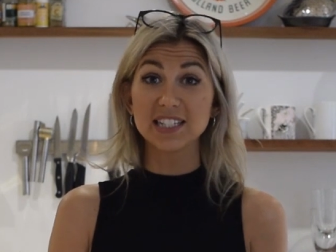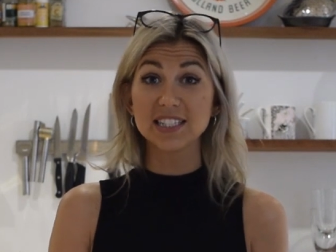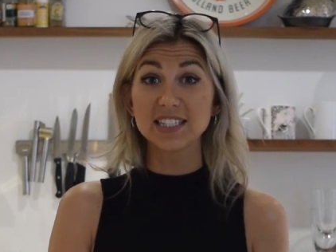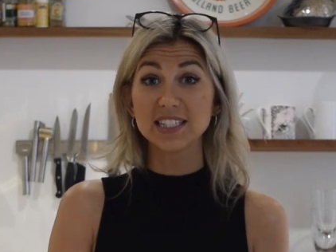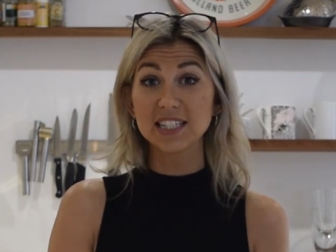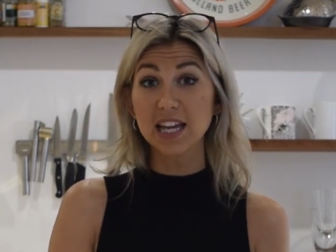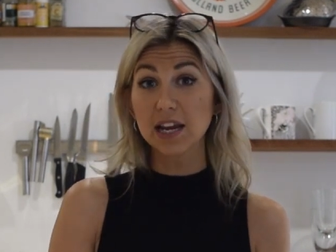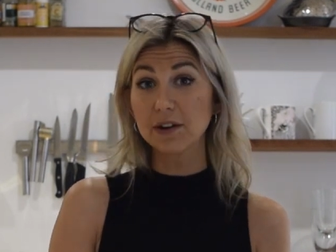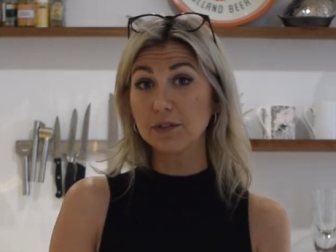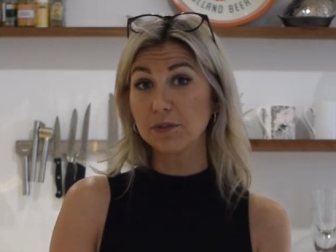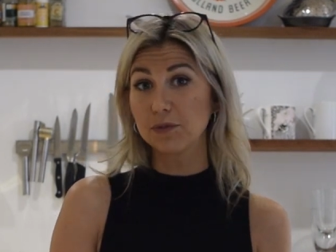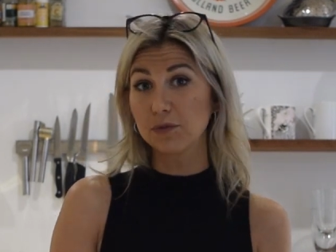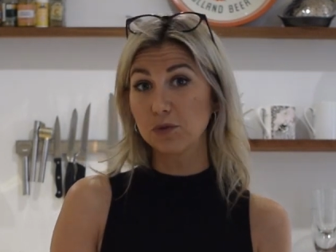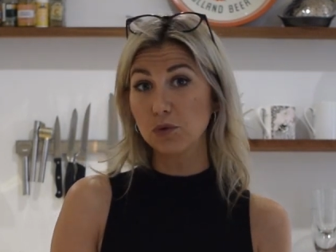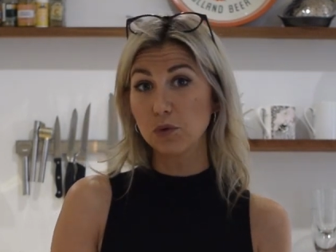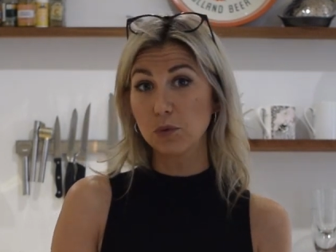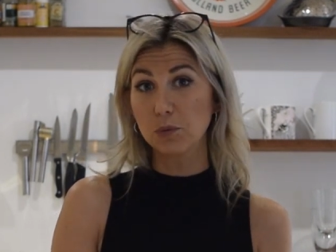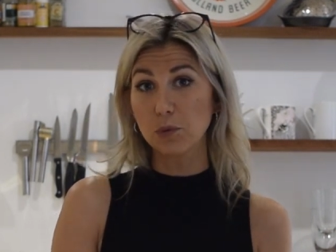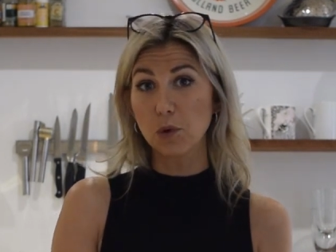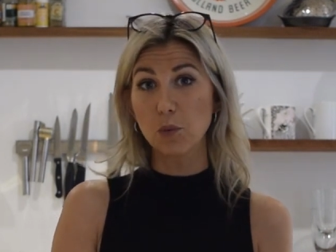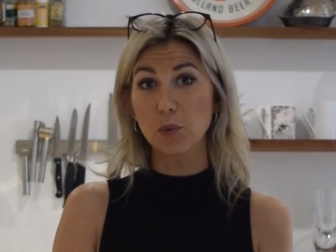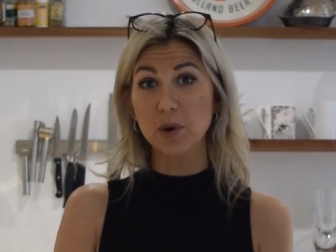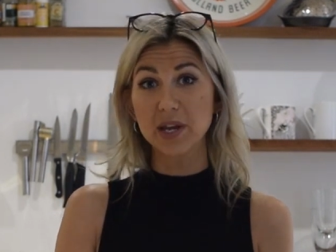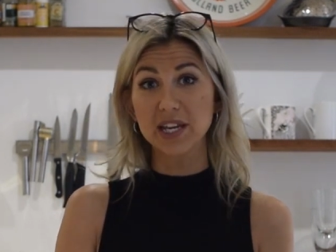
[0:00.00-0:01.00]
instead of
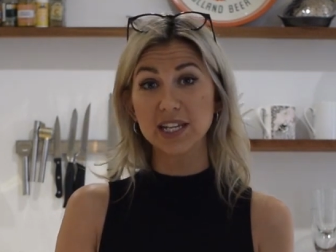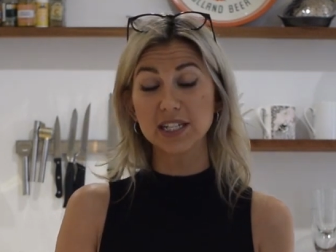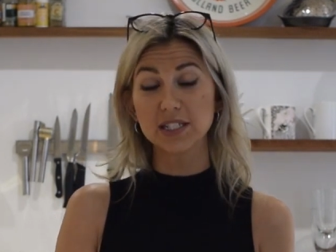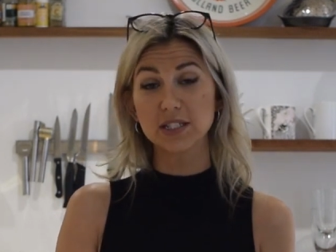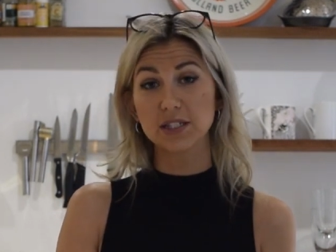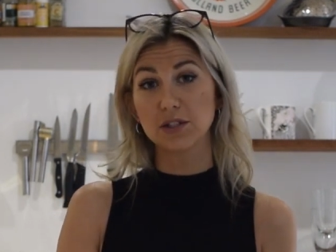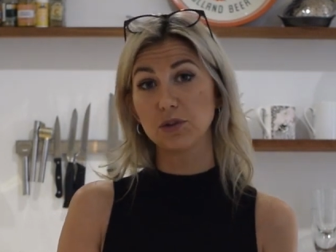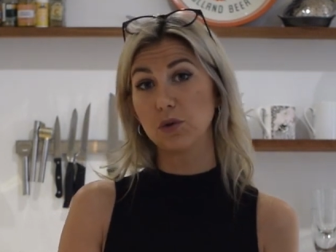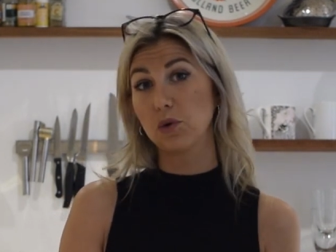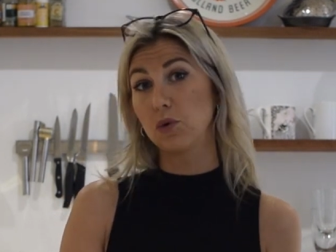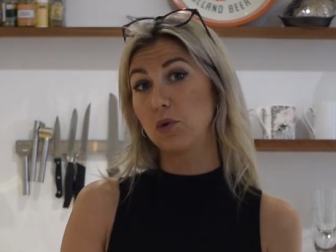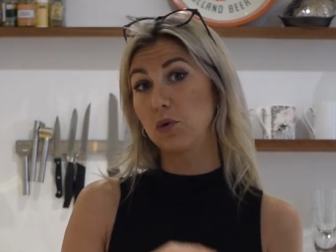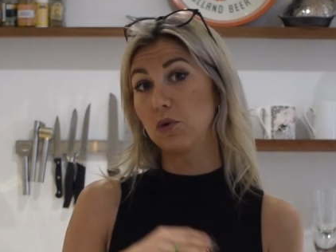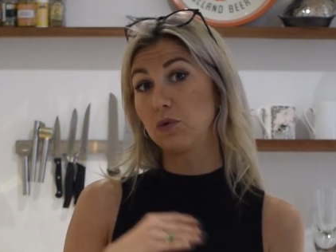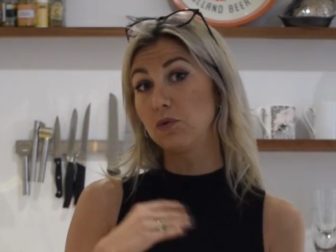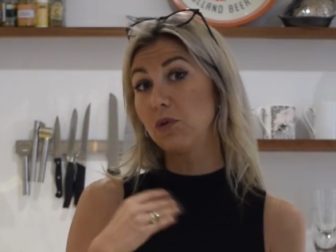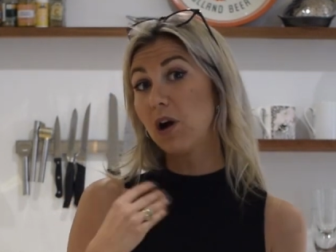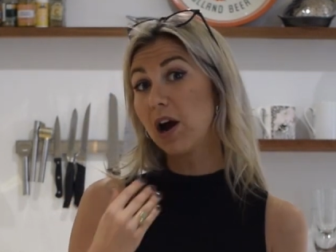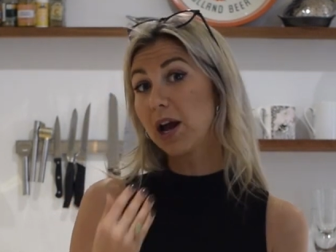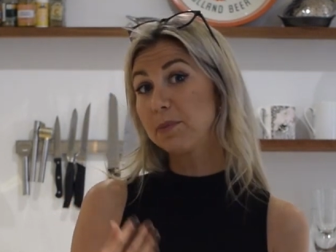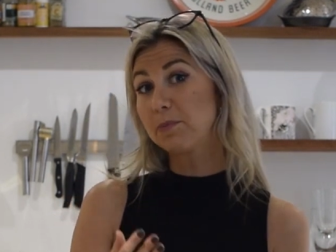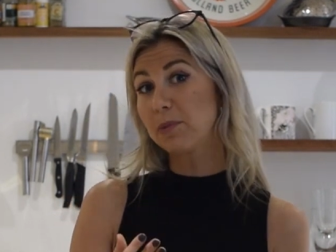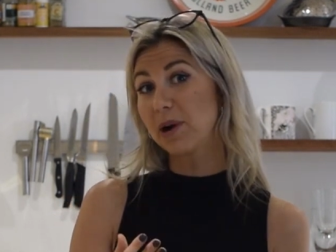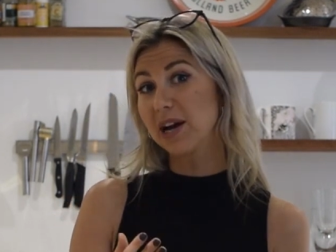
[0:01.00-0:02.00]
normal wheat or
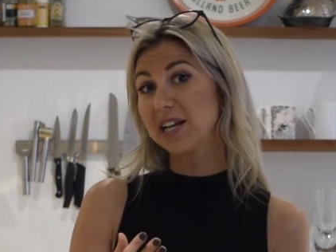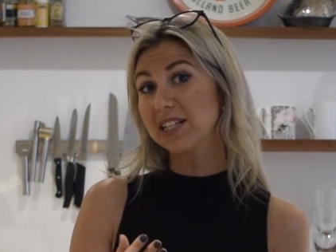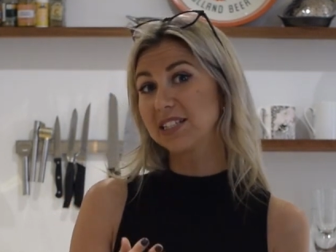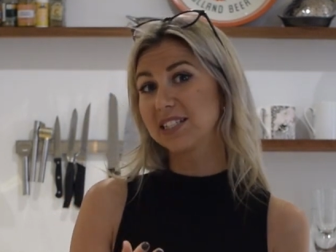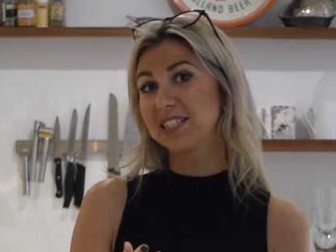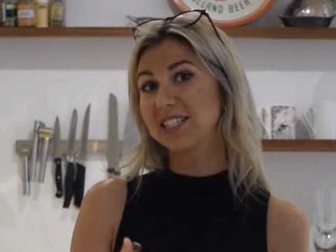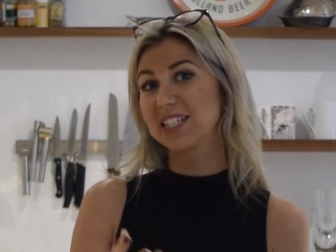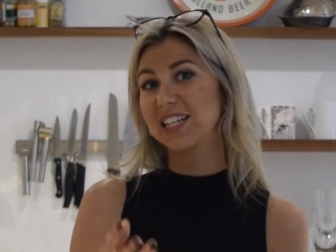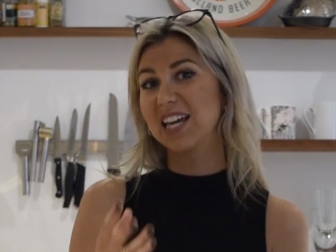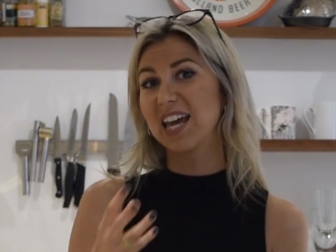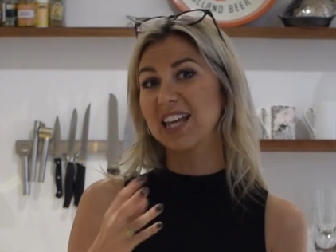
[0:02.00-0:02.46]
rye breads